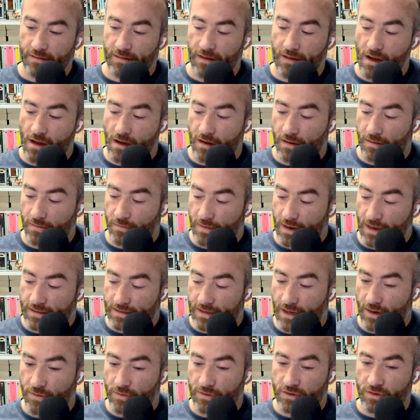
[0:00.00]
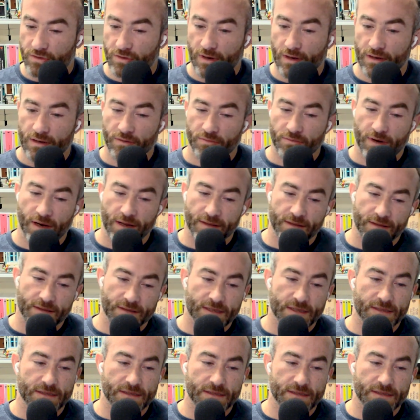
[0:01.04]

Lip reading: as I was trying to write this,